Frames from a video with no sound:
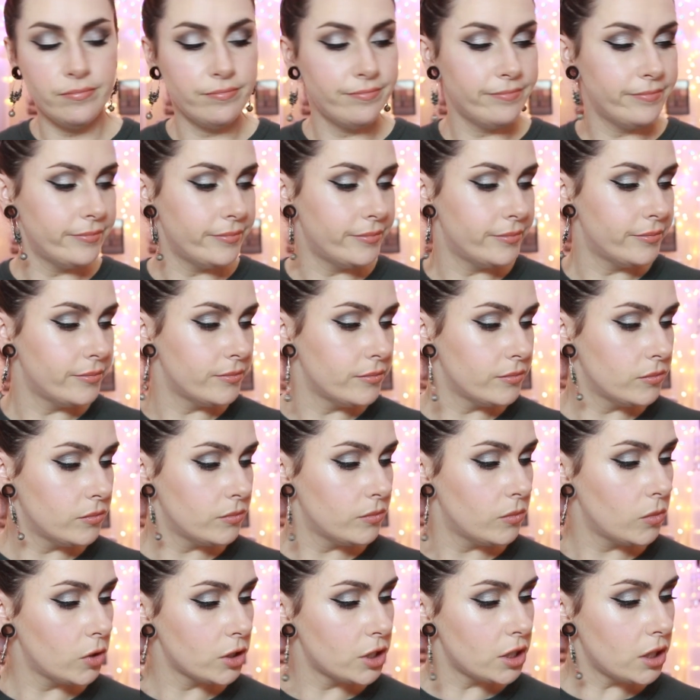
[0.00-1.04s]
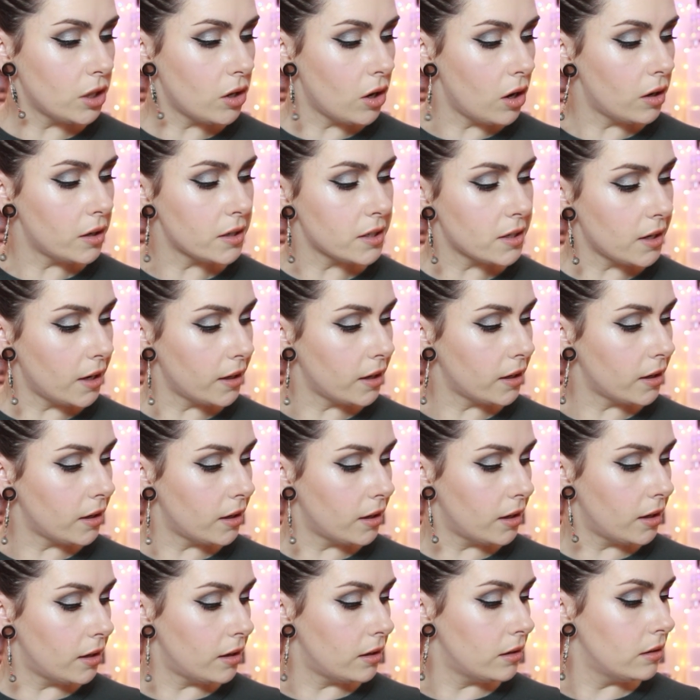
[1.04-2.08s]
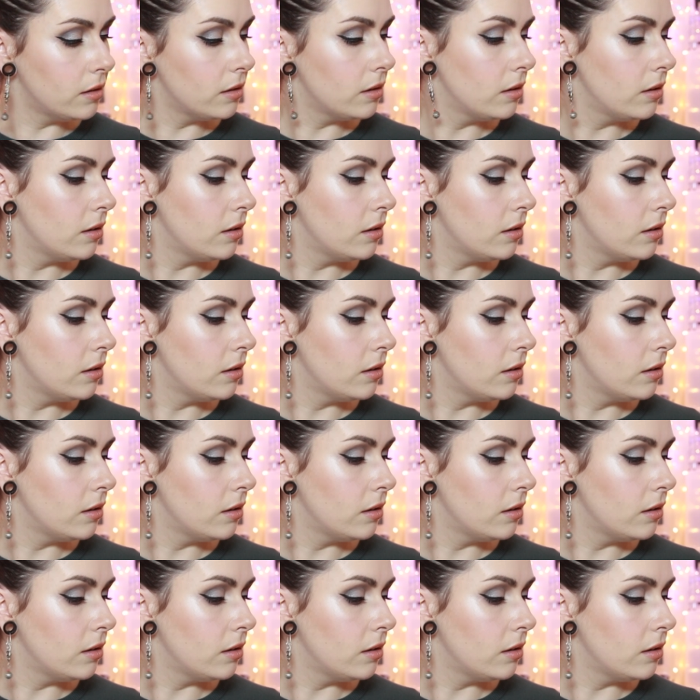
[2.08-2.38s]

um, what do you call it? Like a